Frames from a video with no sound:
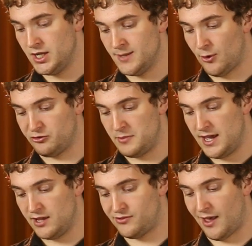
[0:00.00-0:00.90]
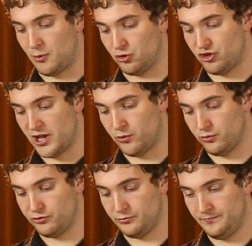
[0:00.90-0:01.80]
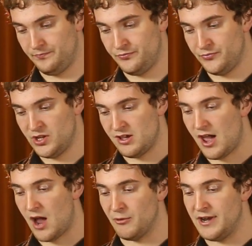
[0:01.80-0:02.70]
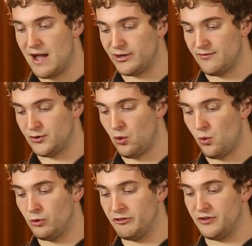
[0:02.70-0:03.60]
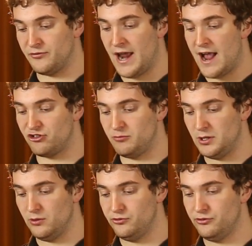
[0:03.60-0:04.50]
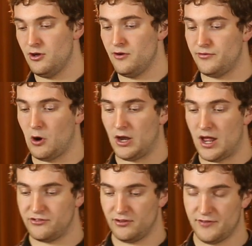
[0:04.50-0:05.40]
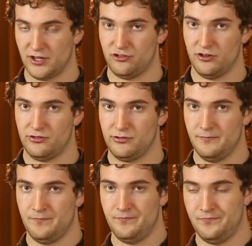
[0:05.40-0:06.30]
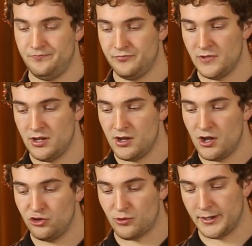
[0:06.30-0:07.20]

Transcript: The bottom here, tap on channels, and we're now given all of the different attributes for our lighting fixtures. So